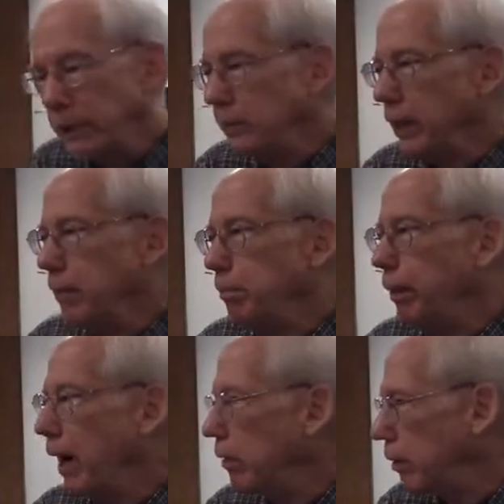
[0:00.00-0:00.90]
is a
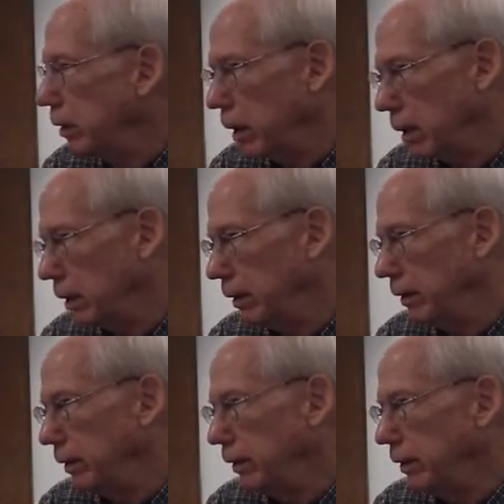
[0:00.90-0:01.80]

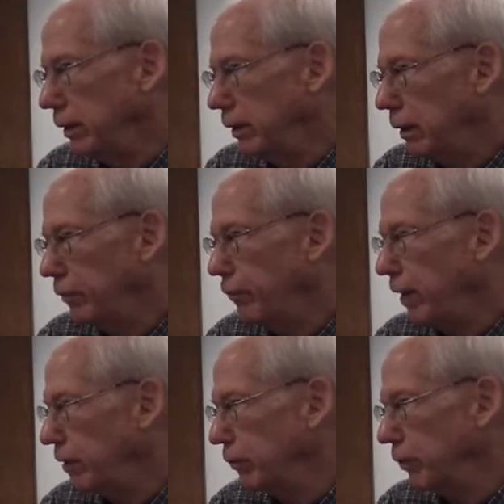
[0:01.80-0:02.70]
paragon of
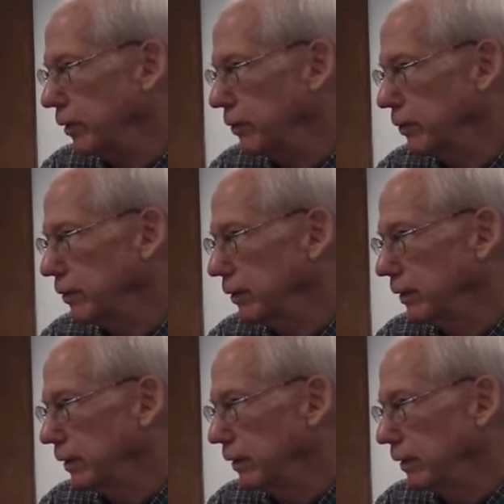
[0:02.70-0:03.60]
faithfulness.
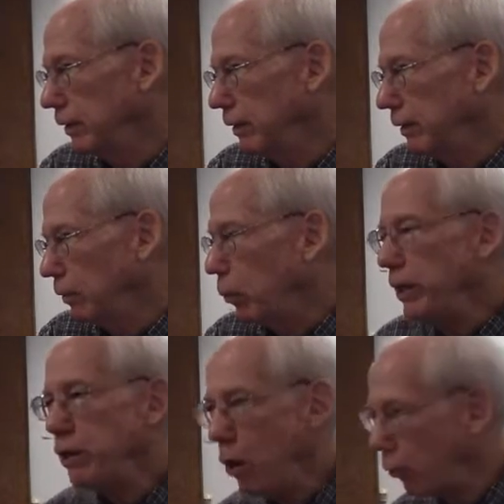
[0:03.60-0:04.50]

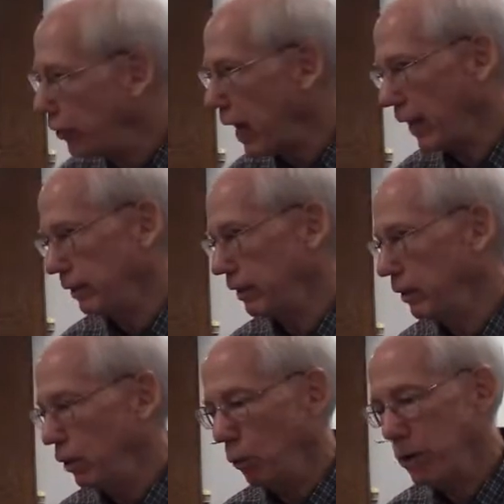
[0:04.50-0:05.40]
We know that.
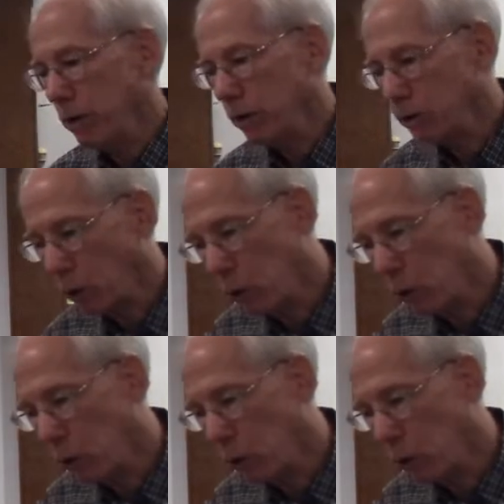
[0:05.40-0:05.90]
We are